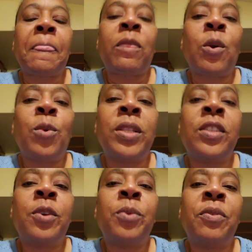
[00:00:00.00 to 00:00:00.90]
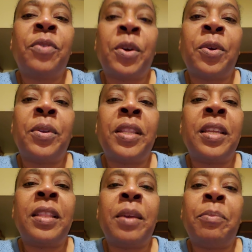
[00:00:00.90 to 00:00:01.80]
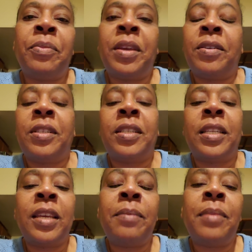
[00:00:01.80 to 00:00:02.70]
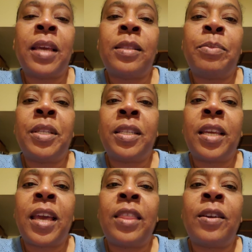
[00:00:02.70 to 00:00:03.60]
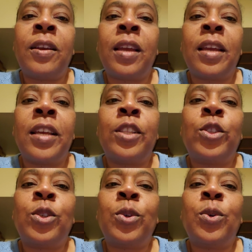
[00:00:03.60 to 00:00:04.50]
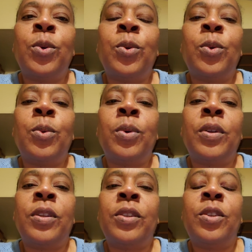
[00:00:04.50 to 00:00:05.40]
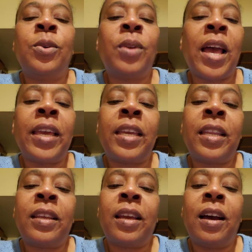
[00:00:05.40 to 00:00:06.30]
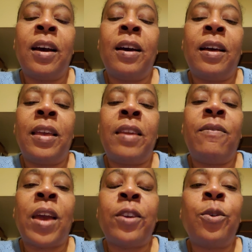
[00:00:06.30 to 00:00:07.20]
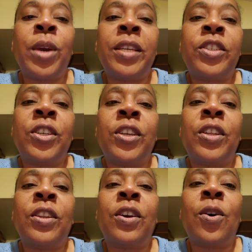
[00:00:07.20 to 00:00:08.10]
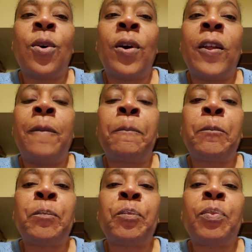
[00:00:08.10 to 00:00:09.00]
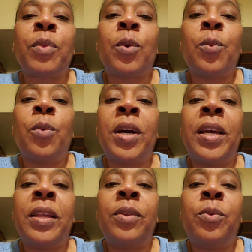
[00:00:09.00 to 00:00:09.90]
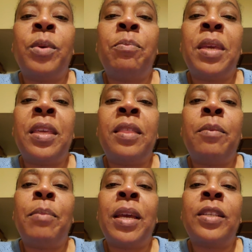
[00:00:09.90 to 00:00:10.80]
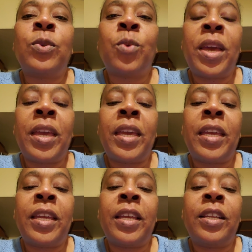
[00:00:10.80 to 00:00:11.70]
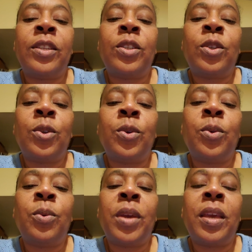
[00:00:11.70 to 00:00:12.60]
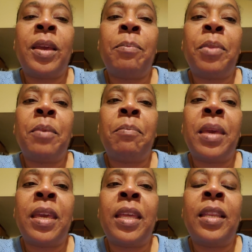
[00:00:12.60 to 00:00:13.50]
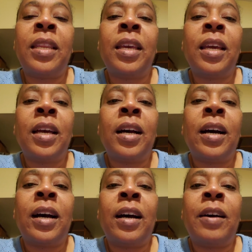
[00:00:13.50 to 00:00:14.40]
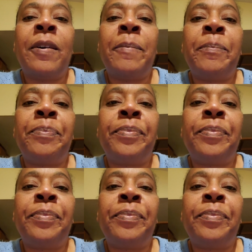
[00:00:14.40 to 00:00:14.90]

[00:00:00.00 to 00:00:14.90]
once they're referred, then there's a team that's put together to do like an evaluation on what would be the best way to implement the